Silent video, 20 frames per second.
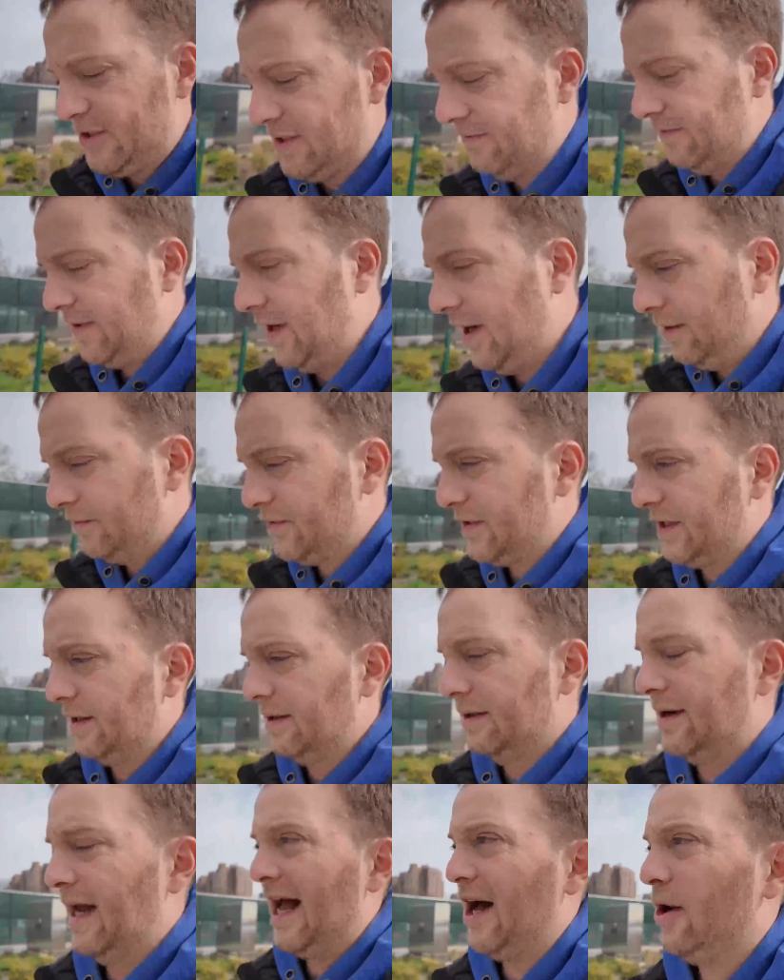was involved
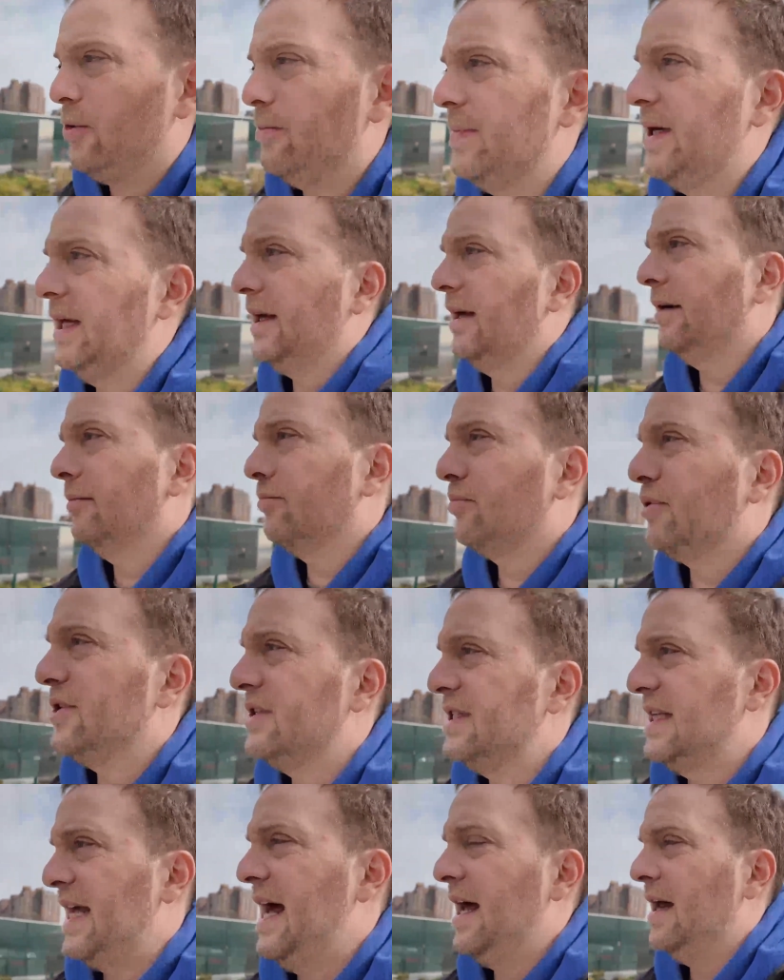in helping
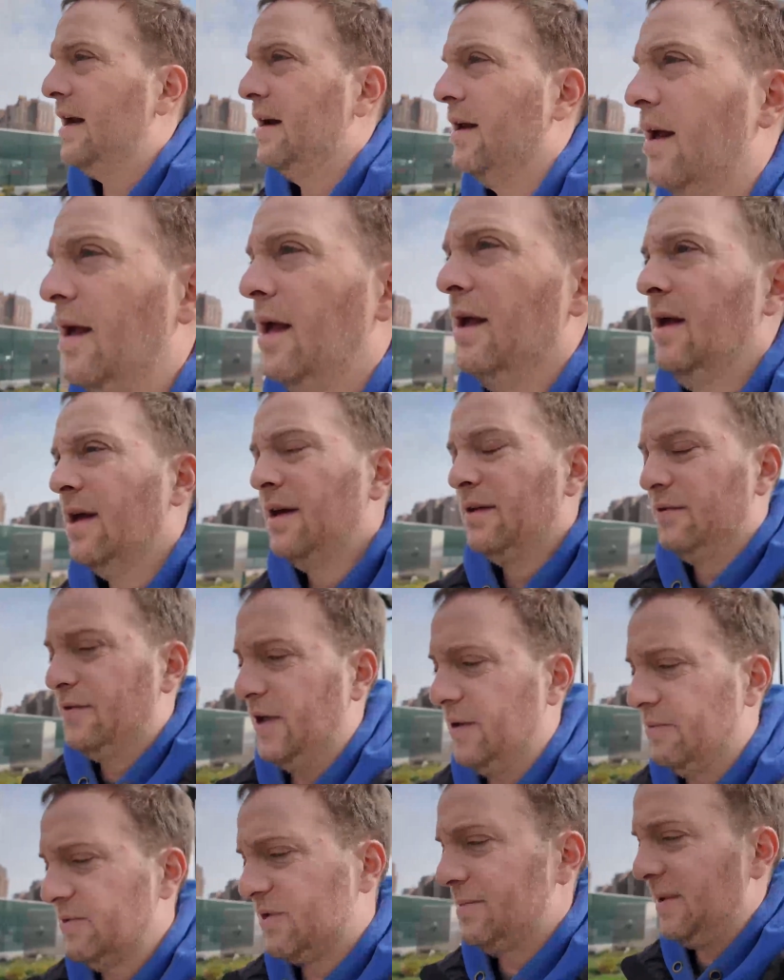present
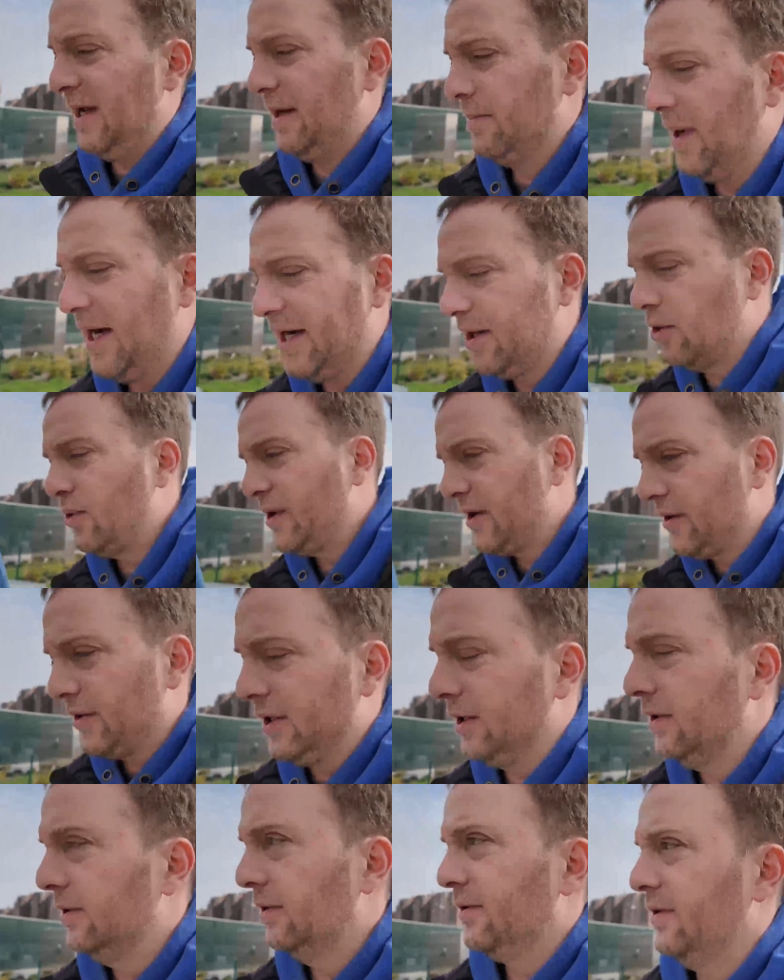films made by
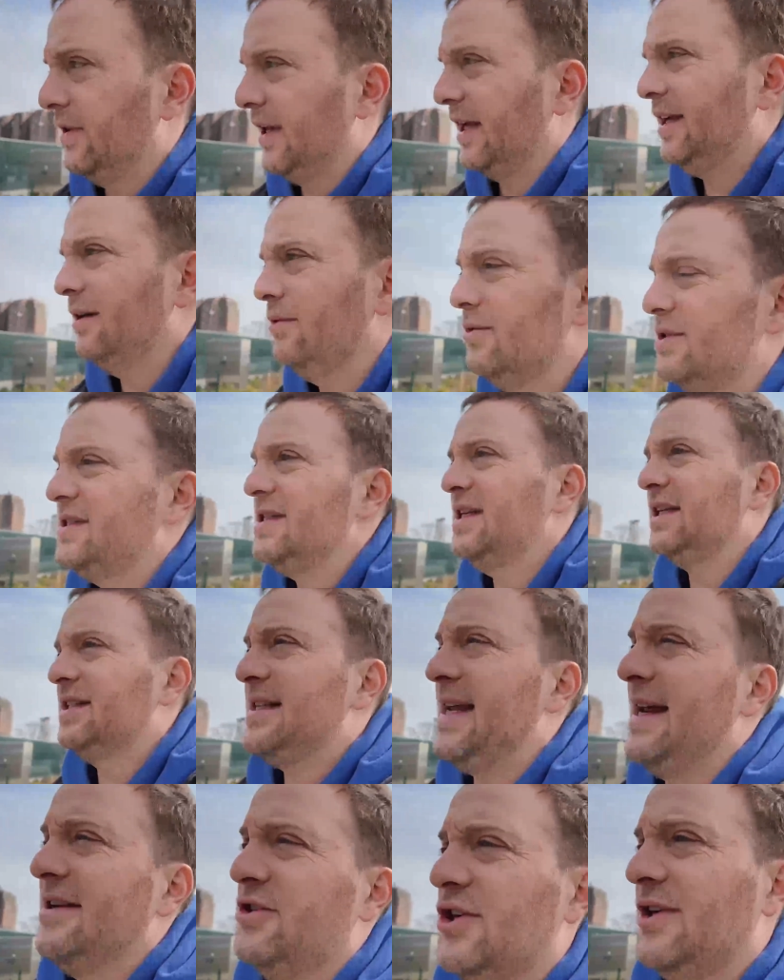queer youth. Like, it was an
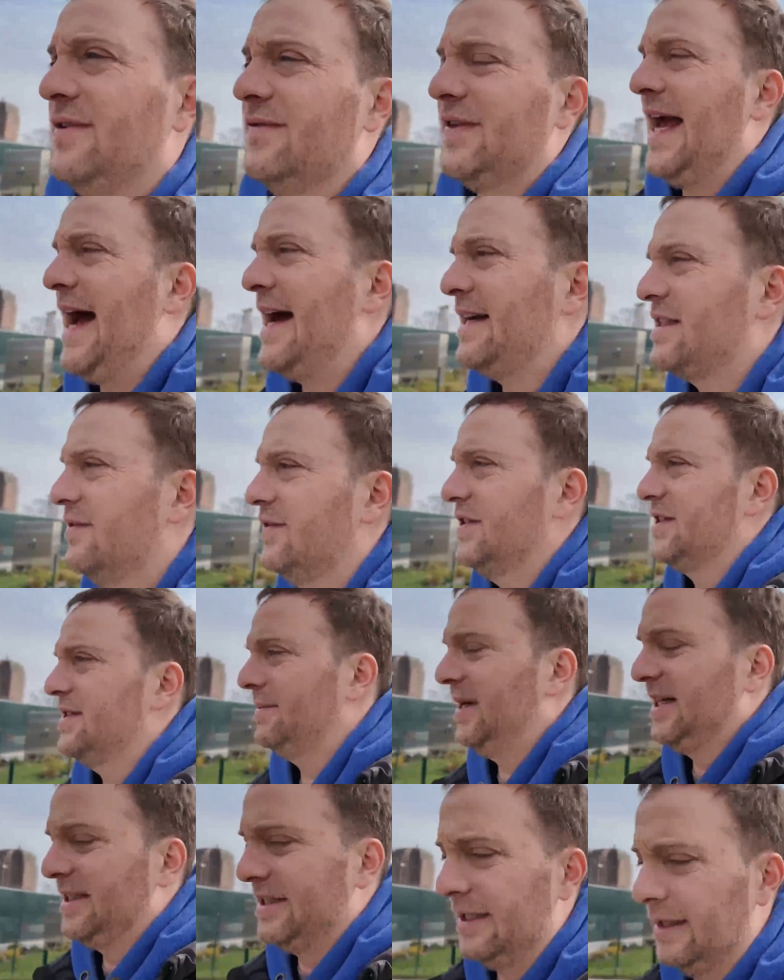extension of the
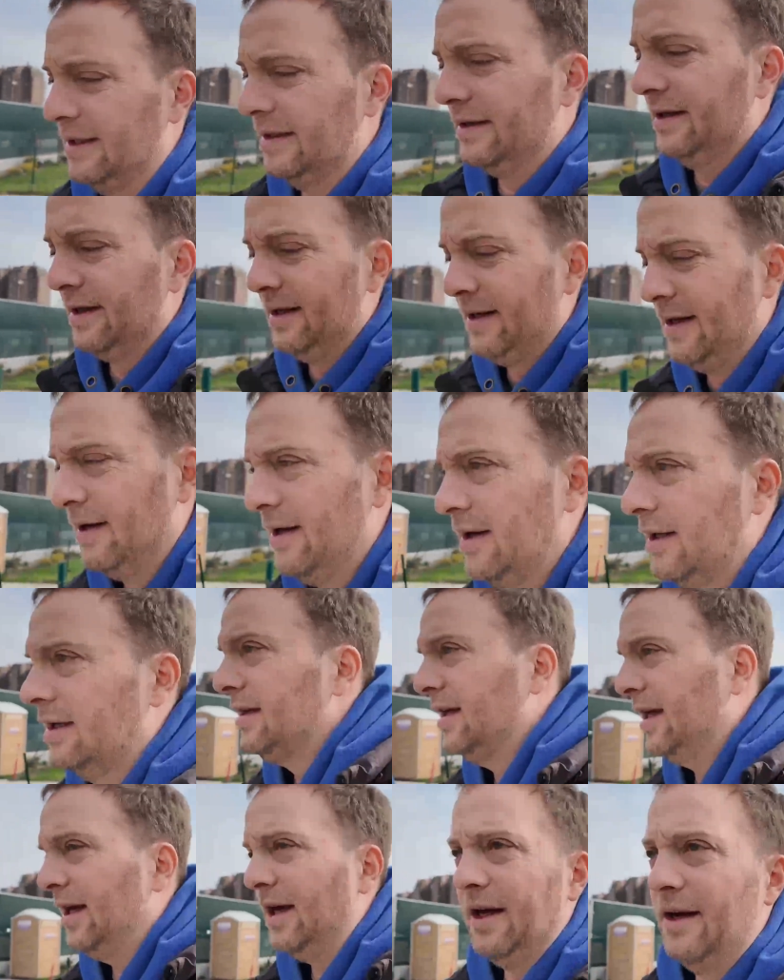activism I did
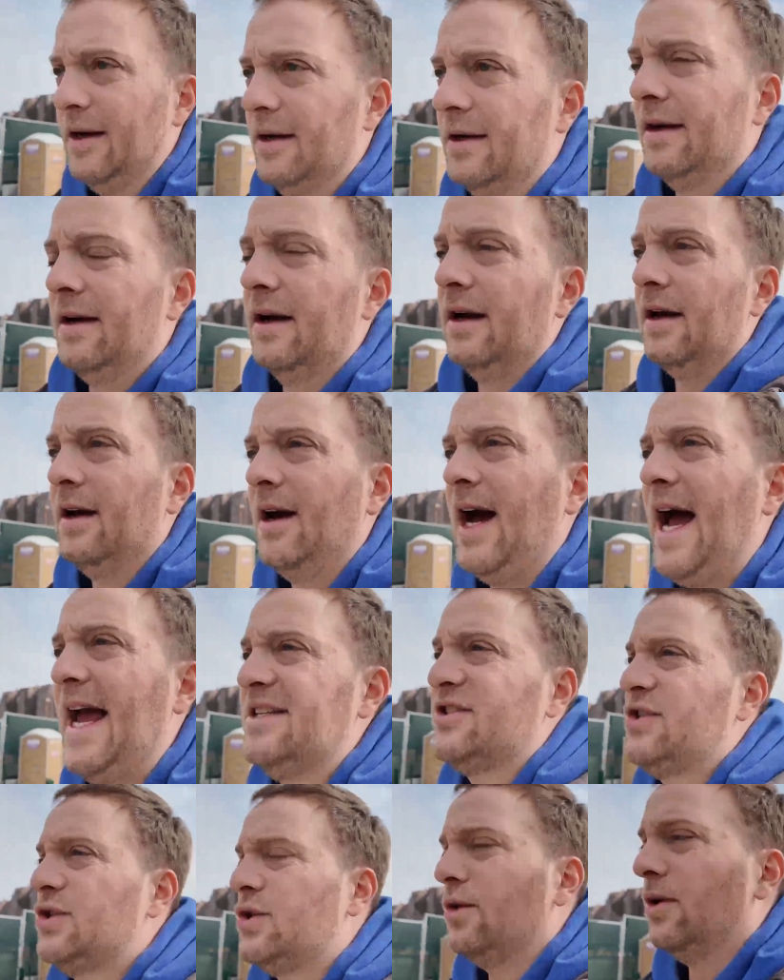in
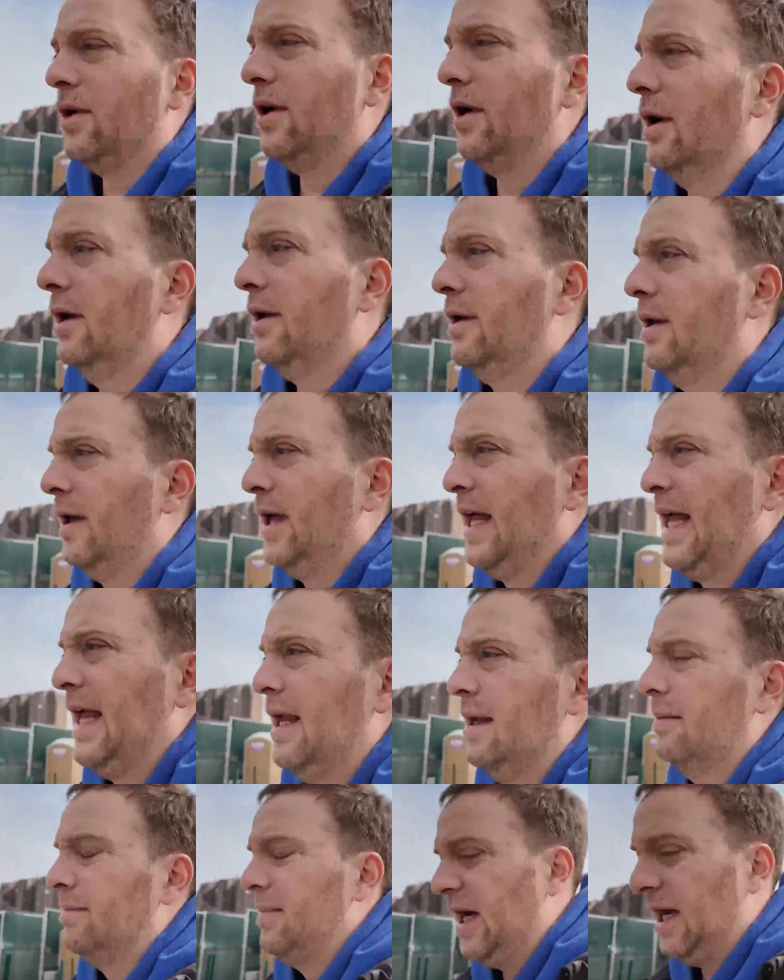high school,
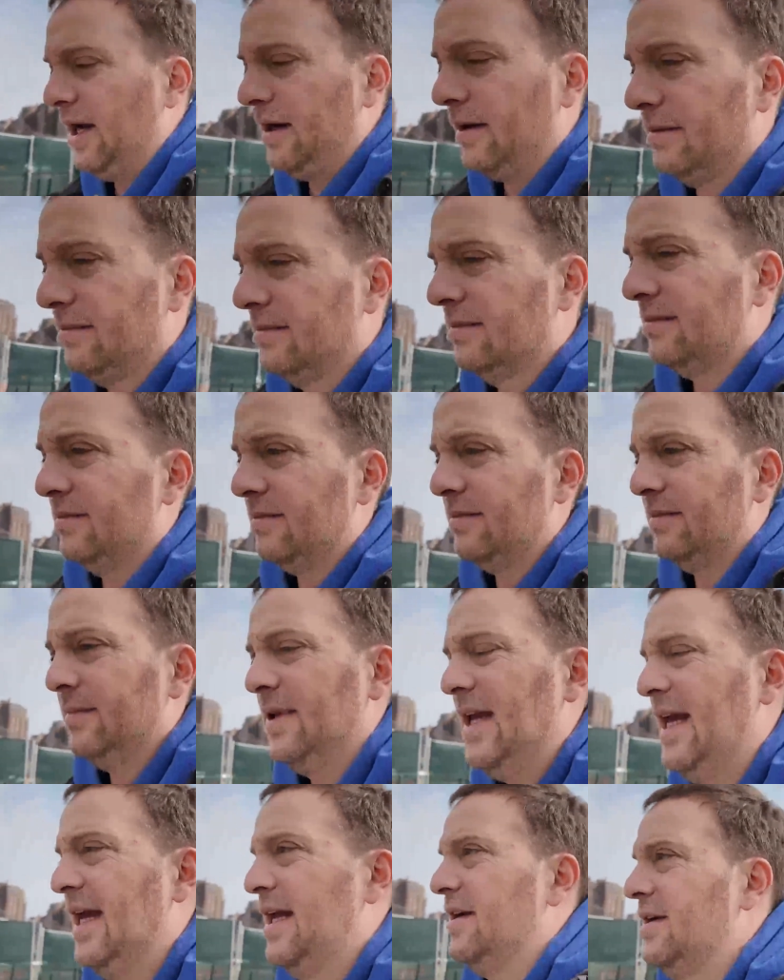but
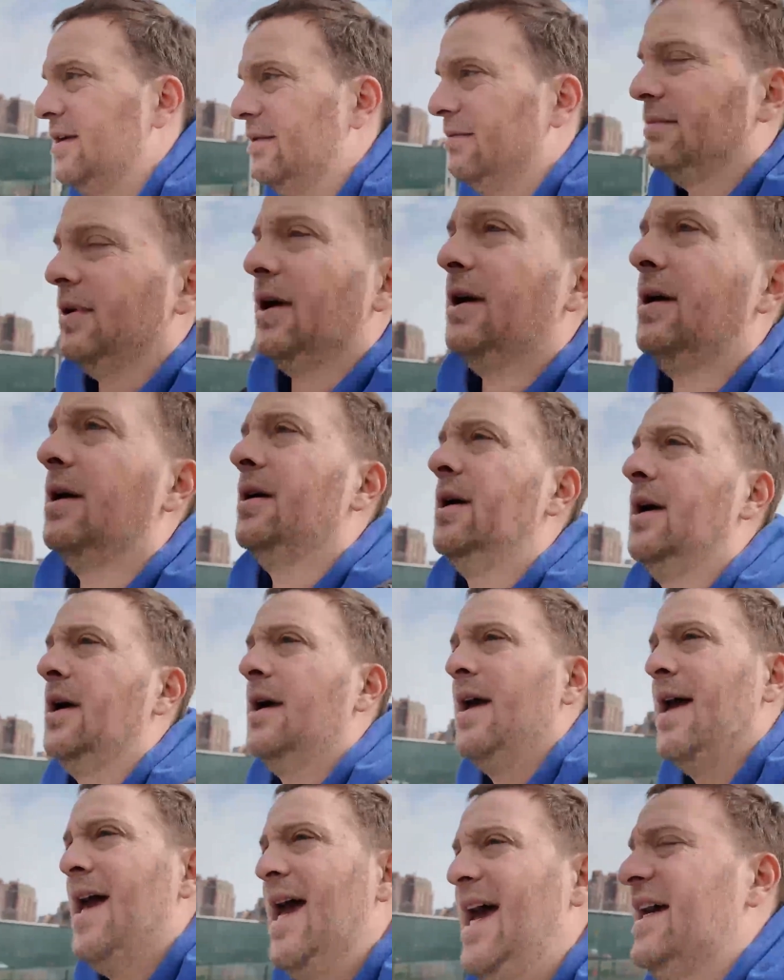in a
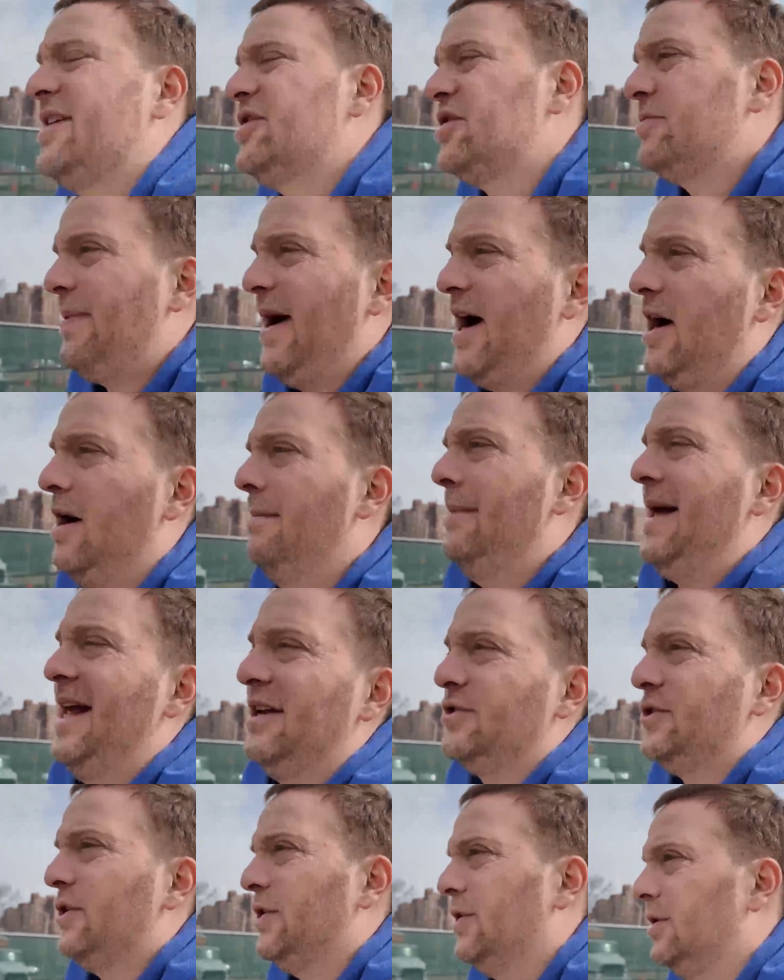
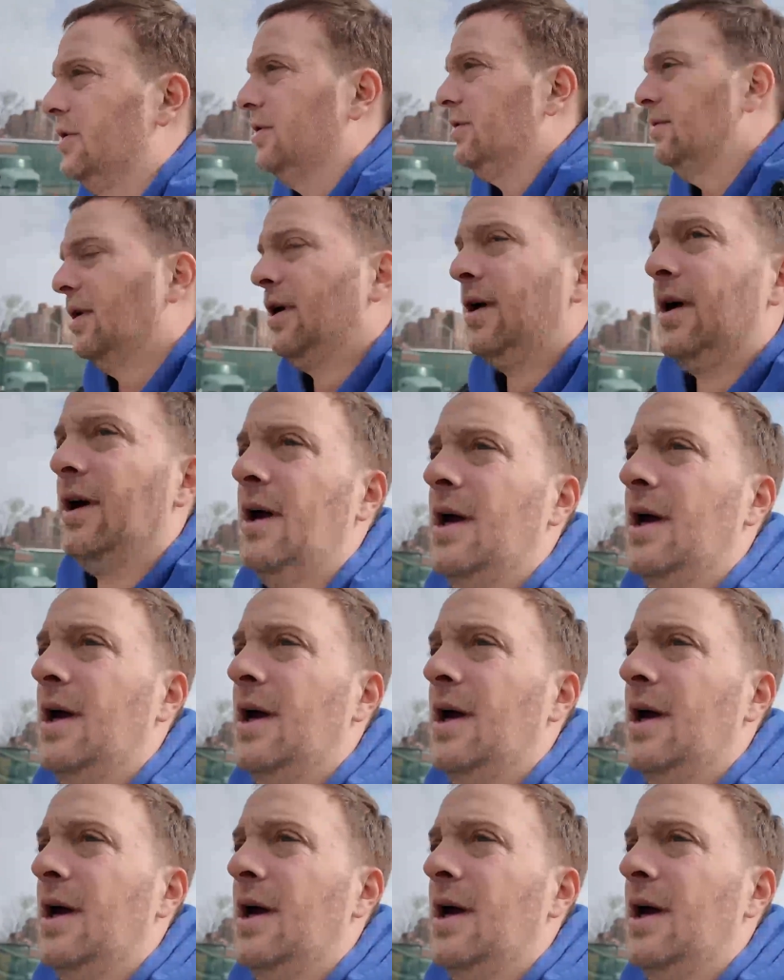experimental